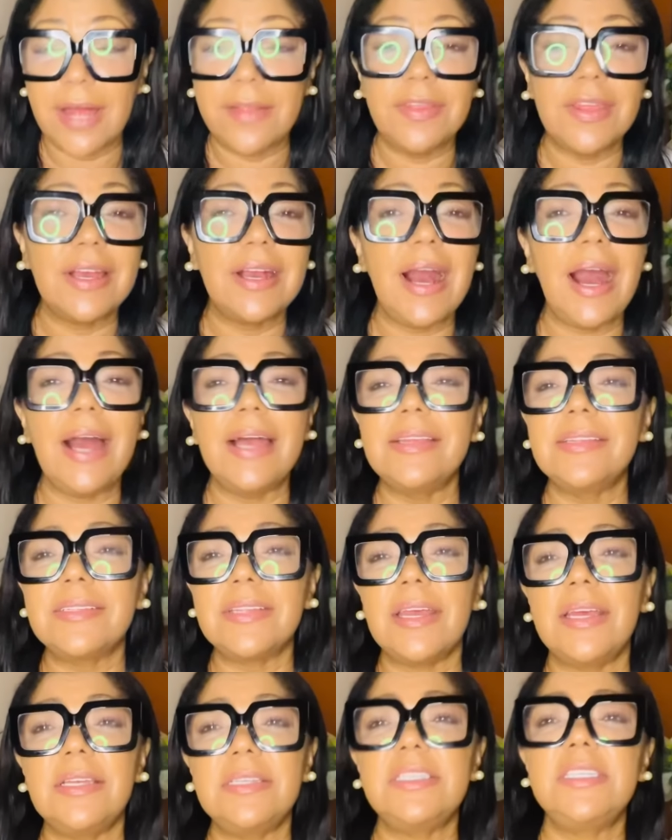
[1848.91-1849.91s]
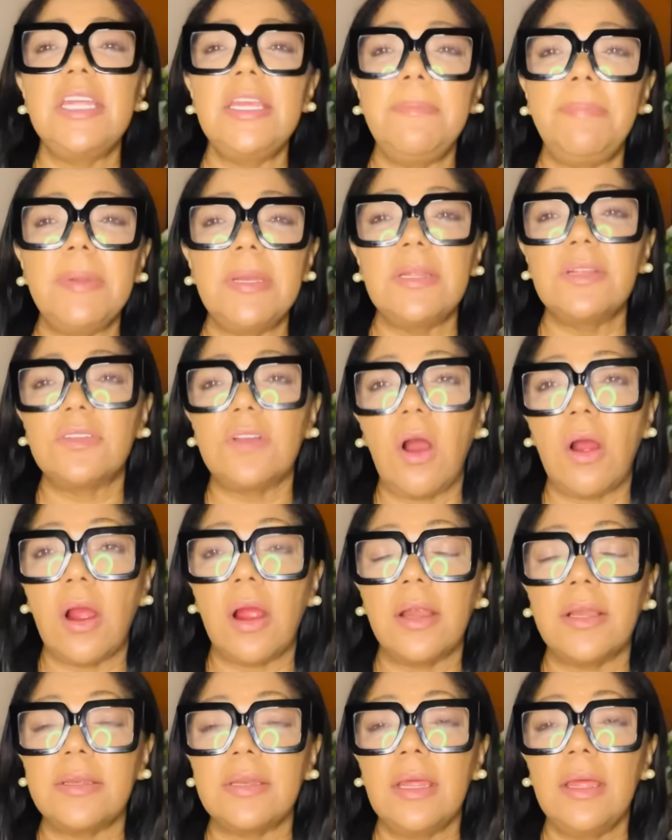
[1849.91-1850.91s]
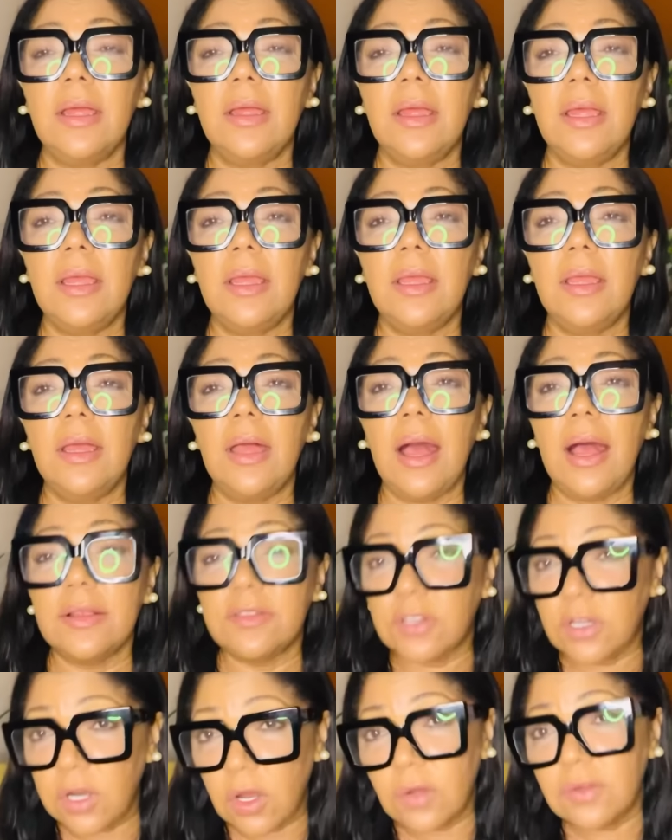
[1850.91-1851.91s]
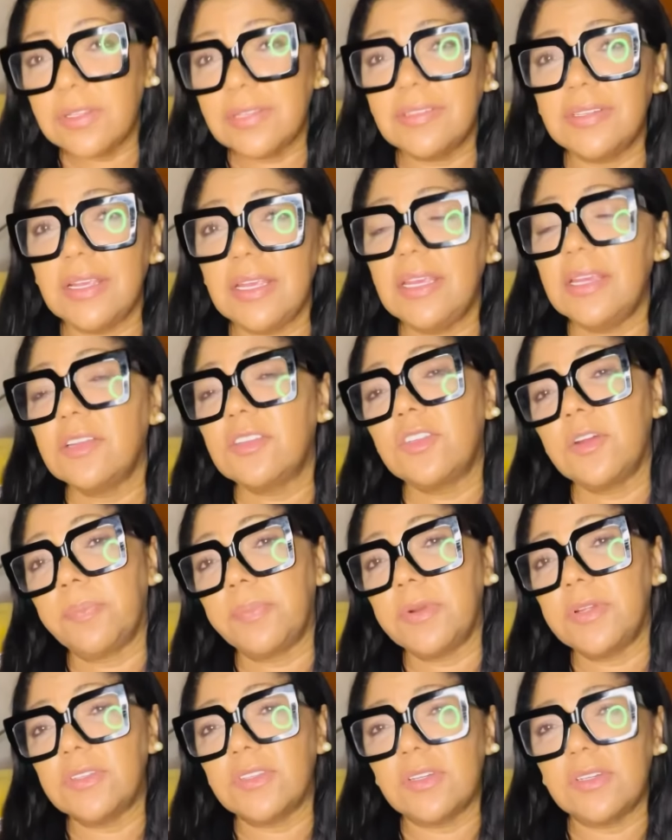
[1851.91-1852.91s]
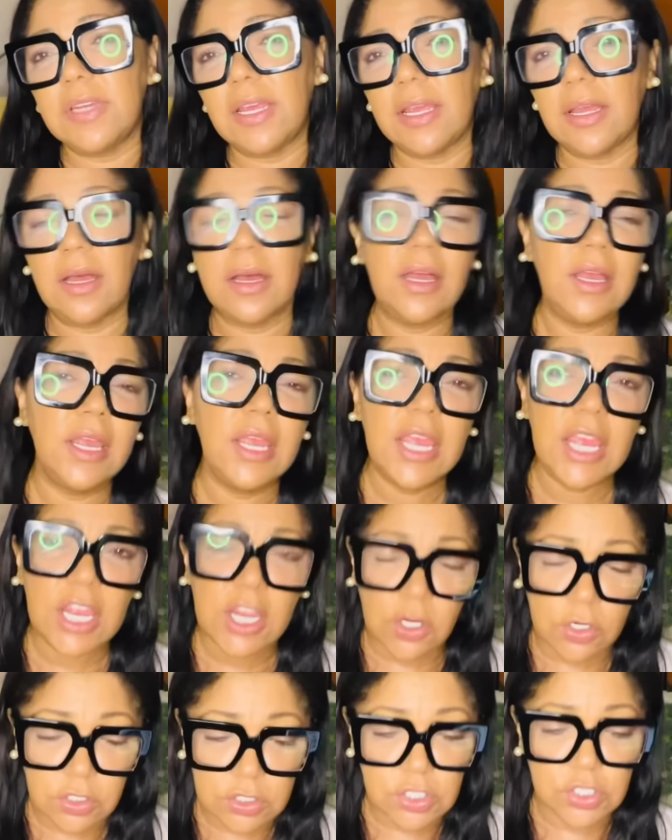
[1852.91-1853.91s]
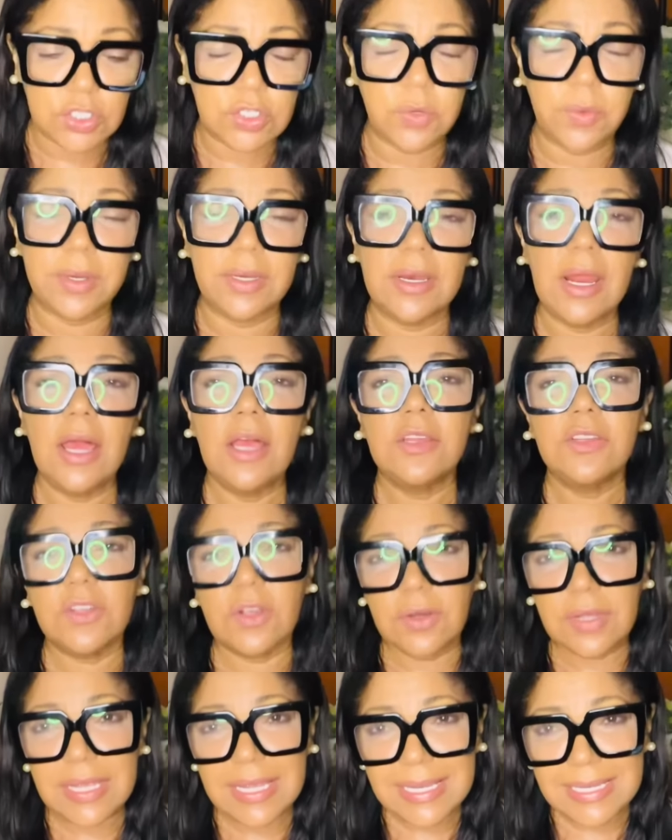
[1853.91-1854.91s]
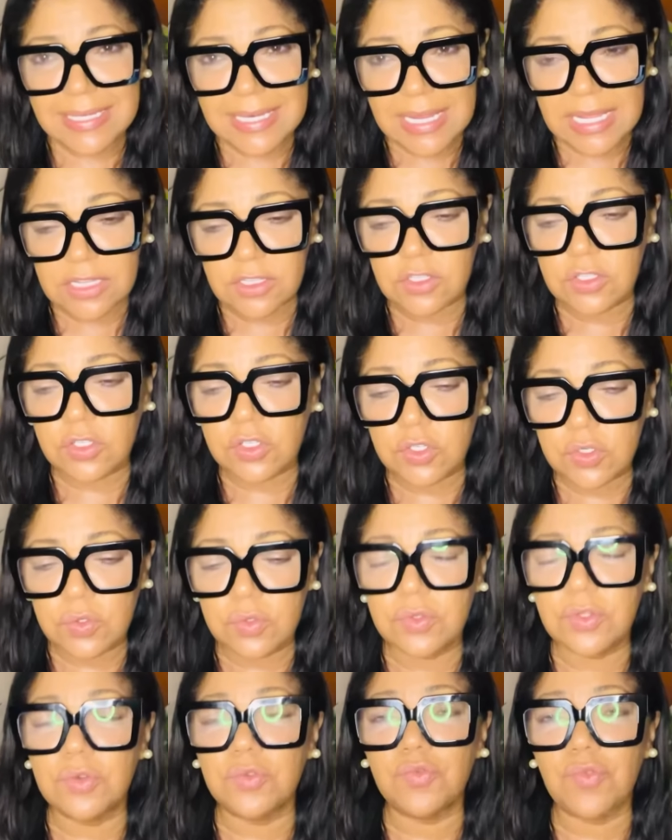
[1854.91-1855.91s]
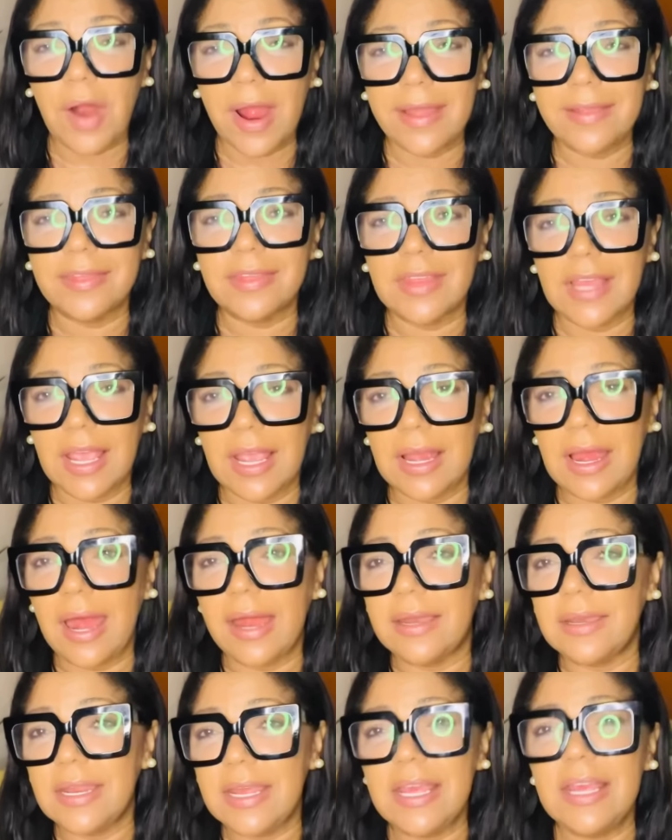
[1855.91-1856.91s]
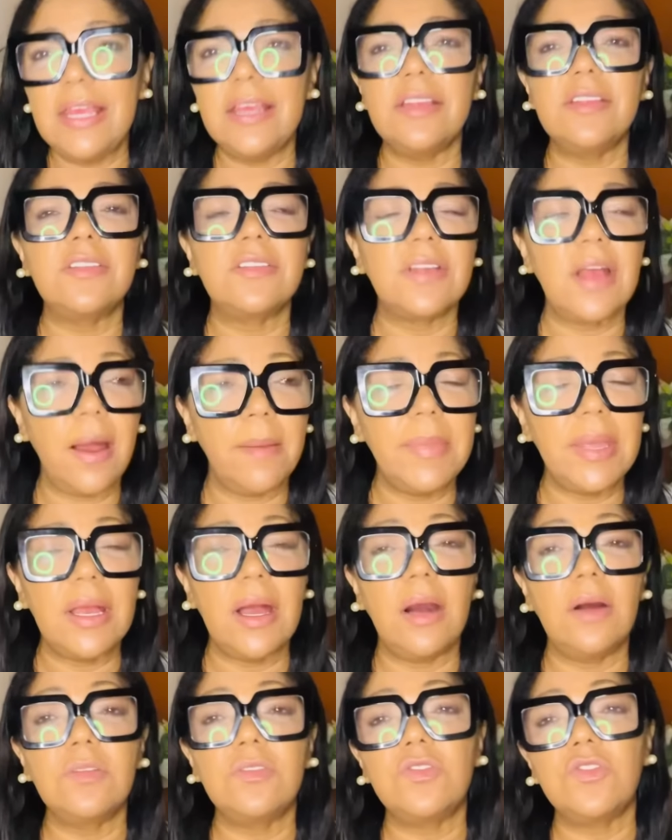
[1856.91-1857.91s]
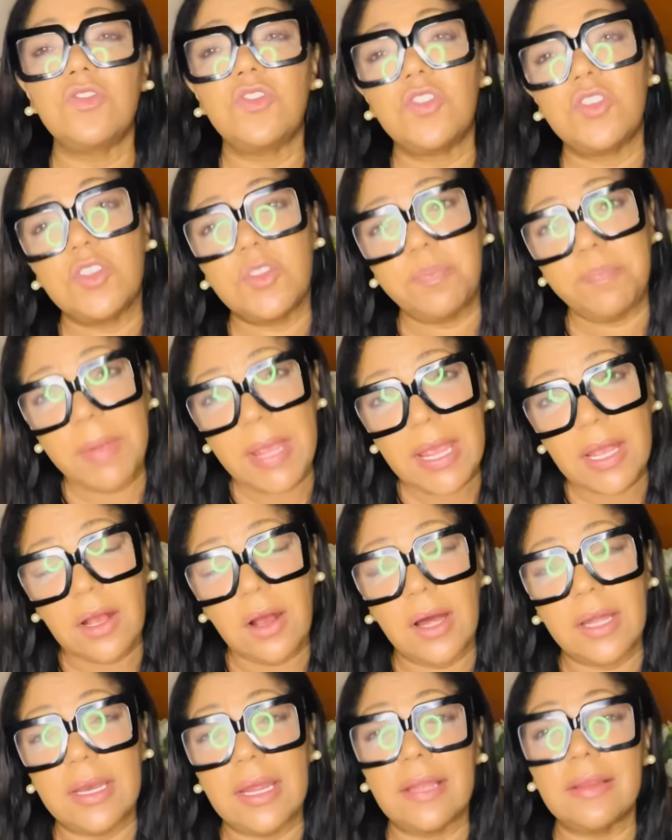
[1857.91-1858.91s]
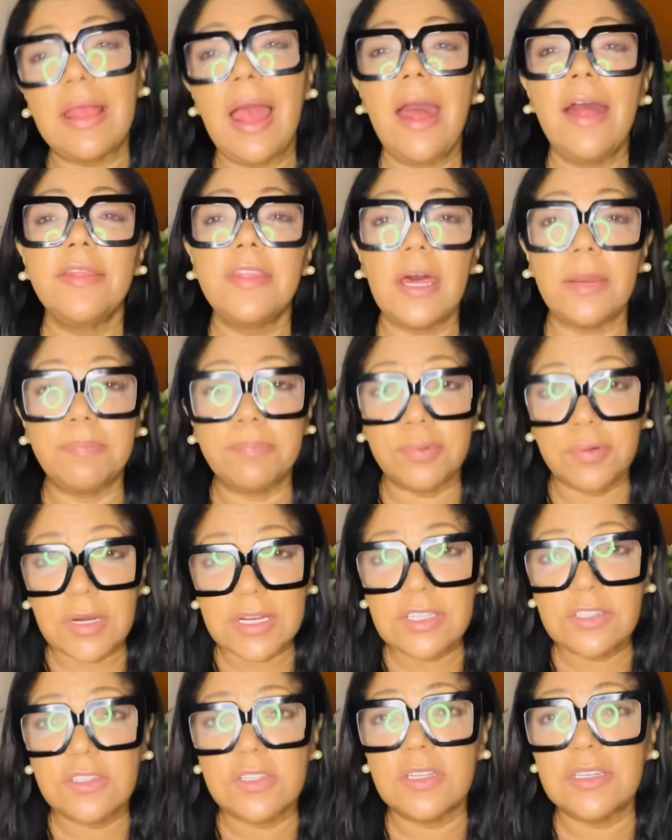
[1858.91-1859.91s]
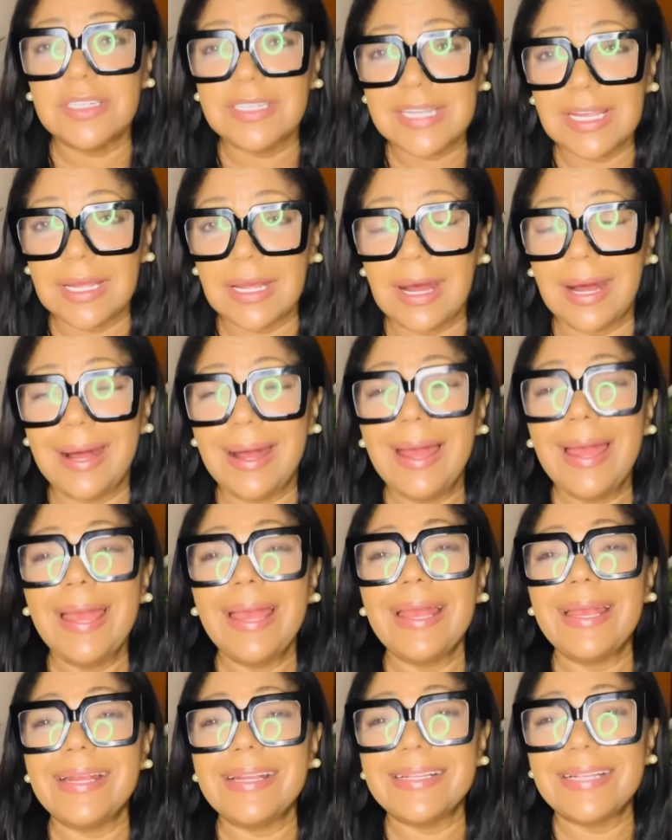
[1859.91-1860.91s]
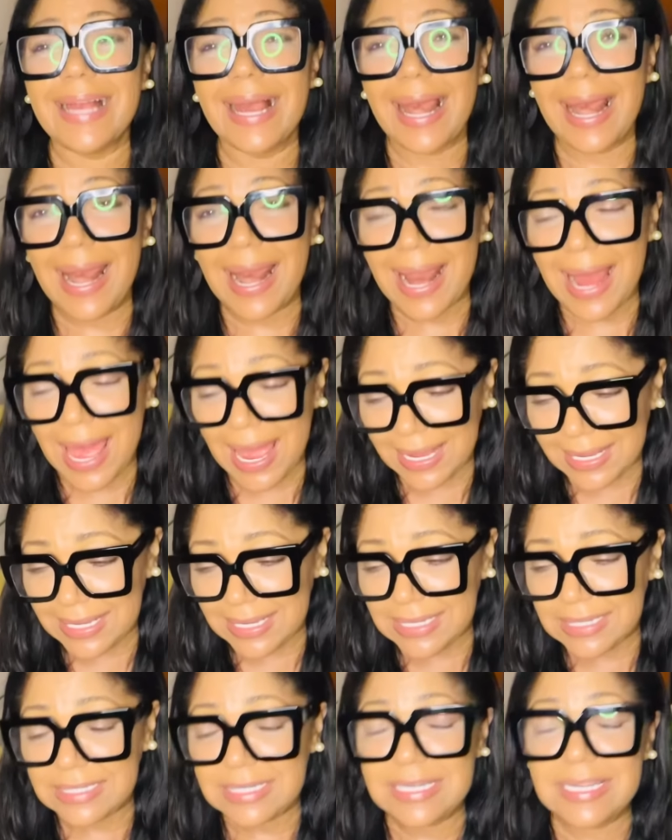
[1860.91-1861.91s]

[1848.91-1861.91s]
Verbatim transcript: And the guy said deep in his heart, as close as he is to Prince Odinga, he couldn't do it. So he needs to do the right thing and he is coming out to speak on it that Prince Odinga is lying.